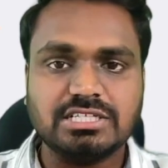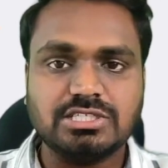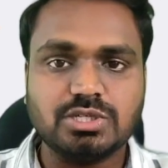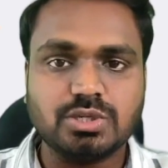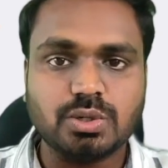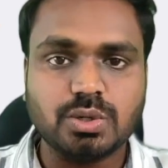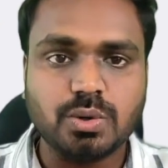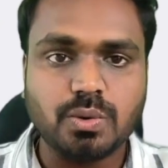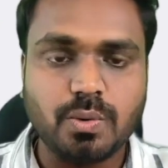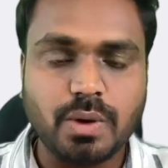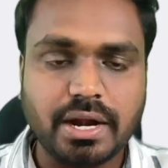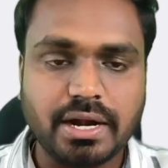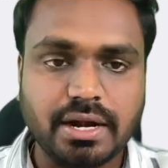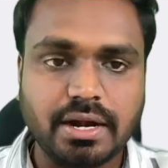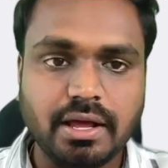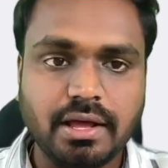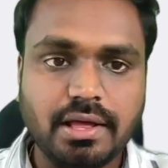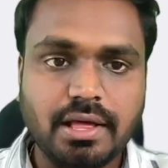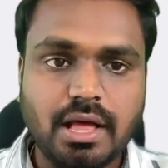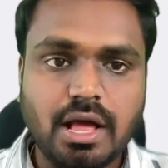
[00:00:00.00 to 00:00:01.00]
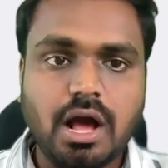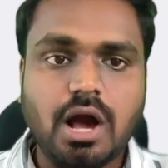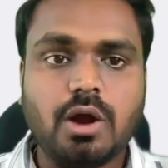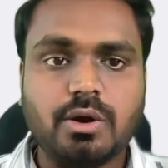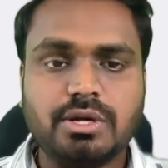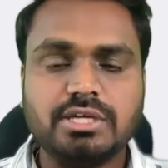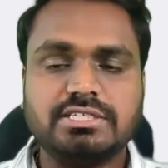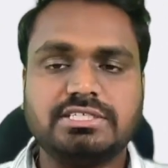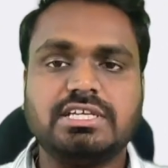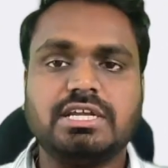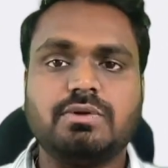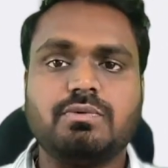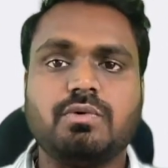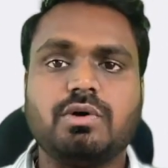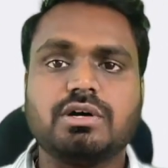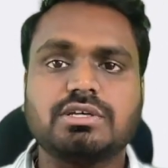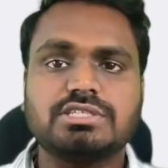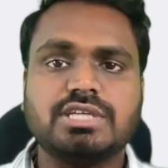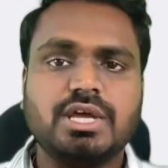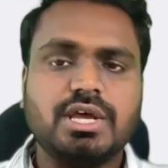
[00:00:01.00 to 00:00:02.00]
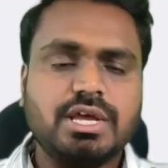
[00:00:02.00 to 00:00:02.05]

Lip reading: Zoho One. How does that work?